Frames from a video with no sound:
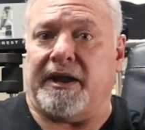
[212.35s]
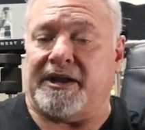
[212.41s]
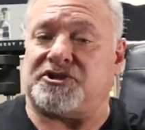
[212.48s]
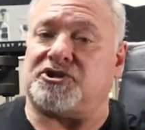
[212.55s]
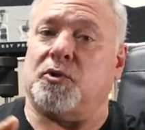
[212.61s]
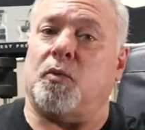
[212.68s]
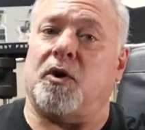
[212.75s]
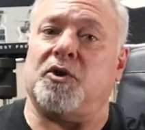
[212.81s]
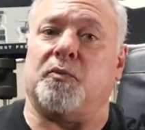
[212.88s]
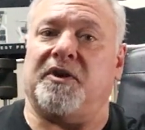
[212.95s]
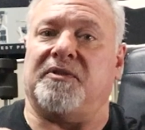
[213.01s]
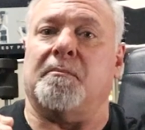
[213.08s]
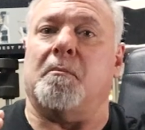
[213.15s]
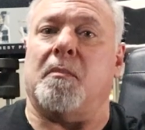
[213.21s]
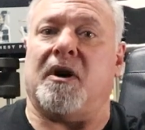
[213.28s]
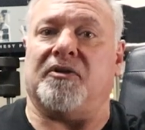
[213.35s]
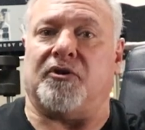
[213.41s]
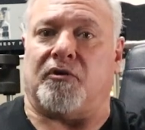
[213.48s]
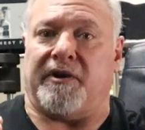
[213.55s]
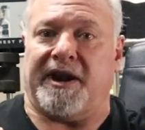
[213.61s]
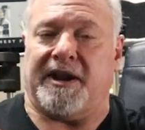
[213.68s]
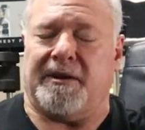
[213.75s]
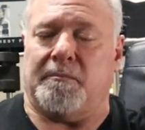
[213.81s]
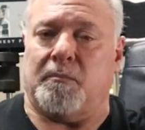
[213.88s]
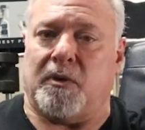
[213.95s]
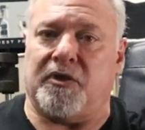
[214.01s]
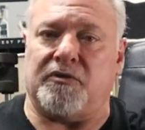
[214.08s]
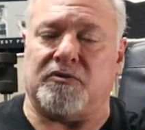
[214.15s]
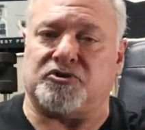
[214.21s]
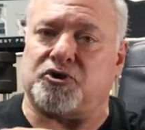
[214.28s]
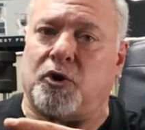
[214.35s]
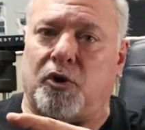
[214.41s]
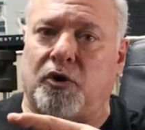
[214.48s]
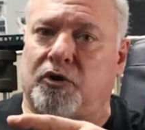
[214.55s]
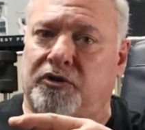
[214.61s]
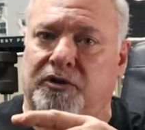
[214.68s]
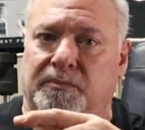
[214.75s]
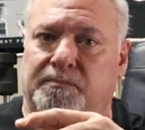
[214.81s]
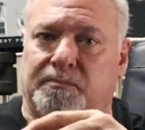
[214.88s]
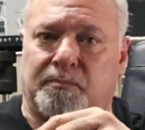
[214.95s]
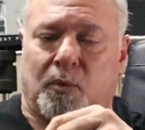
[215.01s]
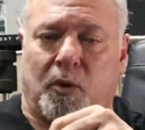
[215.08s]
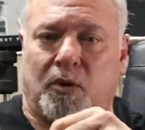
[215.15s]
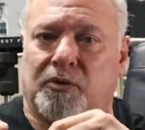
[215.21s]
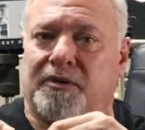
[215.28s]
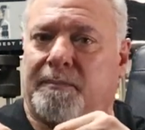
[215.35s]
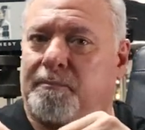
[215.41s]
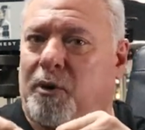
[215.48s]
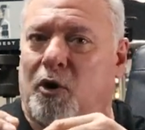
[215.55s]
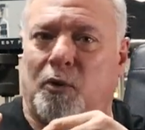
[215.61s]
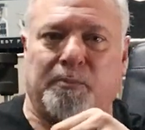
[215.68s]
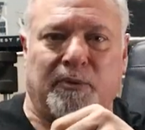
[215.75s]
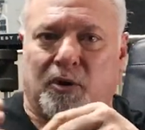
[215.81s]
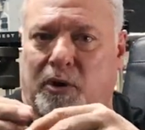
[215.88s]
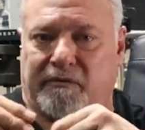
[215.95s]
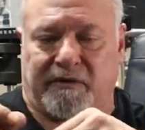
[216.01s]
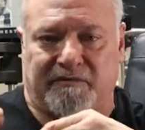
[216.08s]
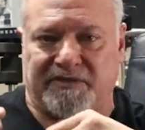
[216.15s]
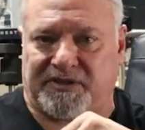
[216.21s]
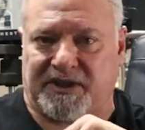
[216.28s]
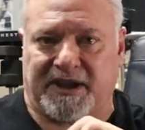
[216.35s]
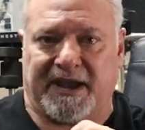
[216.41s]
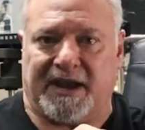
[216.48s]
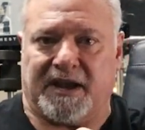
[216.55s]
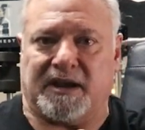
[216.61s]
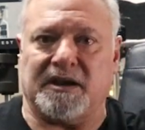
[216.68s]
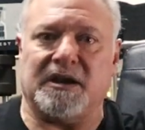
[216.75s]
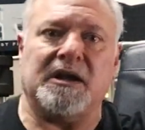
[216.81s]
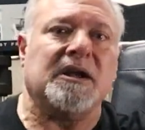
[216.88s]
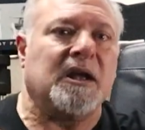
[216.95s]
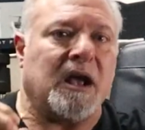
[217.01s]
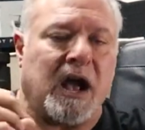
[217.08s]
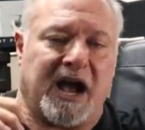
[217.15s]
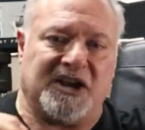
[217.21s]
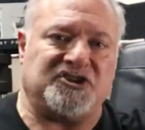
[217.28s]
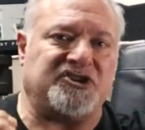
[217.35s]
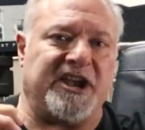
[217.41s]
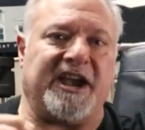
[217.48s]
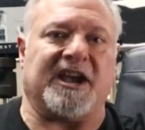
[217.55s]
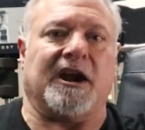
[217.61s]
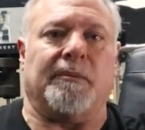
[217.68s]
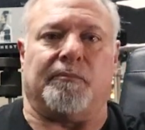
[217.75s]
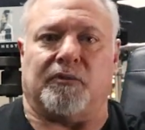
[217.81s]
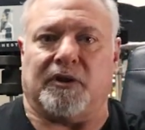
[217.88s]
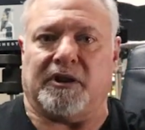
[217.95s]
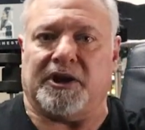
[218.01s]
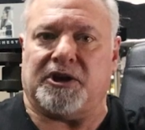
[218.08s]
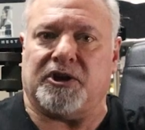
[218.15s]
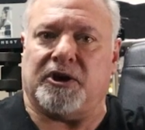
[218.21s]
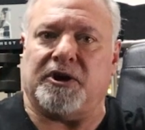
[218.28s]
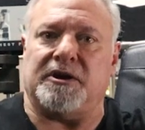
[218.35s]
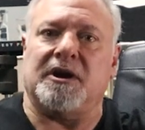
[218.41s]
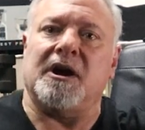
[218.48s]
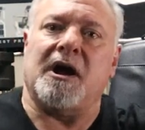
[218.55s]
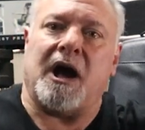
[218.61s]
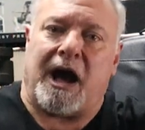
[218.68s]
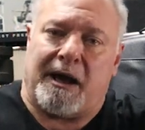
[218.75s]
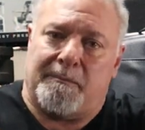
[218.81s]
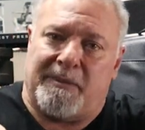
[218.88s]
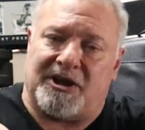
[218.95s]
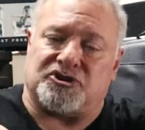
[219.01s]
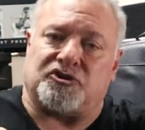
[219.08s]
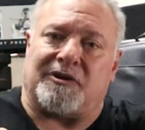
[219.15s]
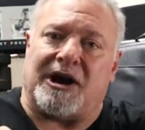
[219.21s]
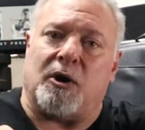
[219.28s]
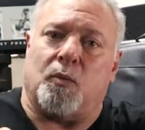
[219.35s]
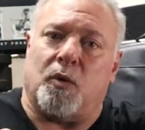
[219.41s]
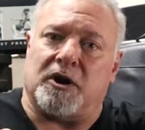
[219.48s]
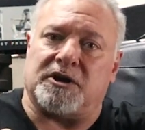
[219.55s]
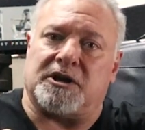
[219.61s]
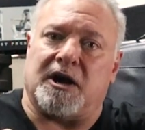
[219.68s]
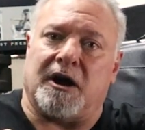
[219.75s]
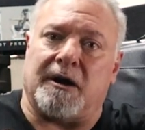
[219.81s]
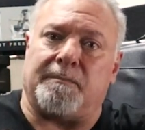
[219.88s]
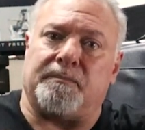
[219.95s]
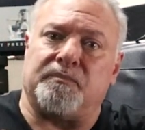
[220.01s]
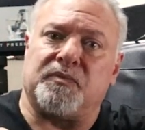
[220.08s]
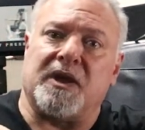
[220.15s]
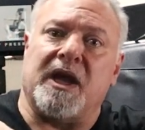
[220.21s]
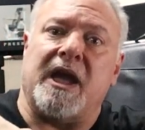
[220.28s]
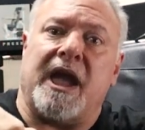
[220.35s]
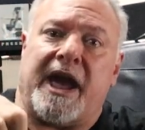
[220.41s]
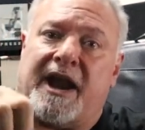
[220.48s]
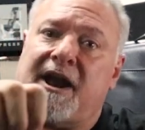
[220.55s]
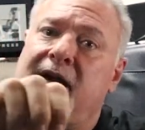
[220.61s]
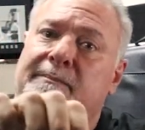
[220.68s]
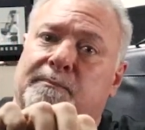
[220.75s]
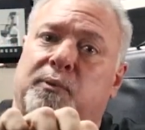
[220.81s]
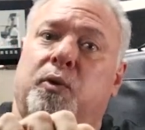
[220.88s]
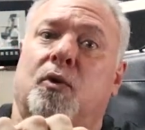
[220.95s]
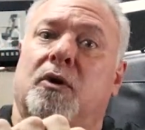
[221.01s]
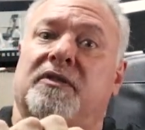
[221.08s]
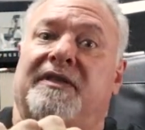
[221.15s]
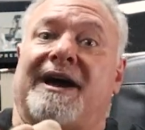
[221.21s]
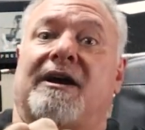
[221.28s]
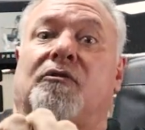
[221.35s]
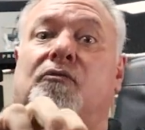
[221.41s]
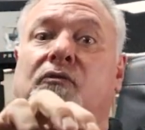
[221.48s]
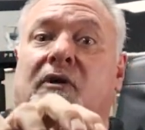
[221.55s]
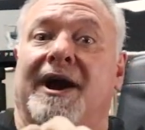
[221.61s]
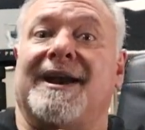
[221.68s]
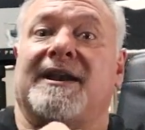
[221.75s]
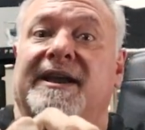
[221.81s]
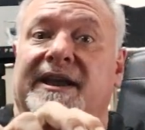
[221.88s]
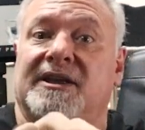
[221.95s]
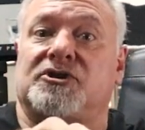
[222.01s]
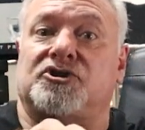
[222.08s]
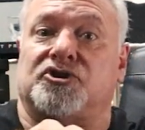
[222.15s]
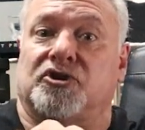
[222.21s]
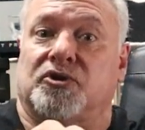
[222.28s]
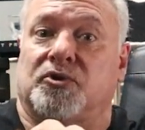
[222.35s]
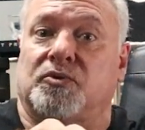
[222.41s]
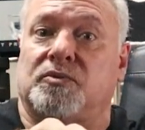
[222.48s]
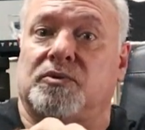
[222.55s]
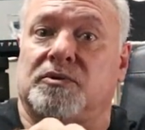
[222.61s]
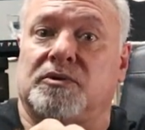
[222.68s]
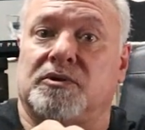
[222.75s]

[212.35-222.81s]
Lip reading: It's the one with mother in it. Mother's all the pulp and all everything in it. I shake it up really good. I measure out 1 cup, and I pour that right into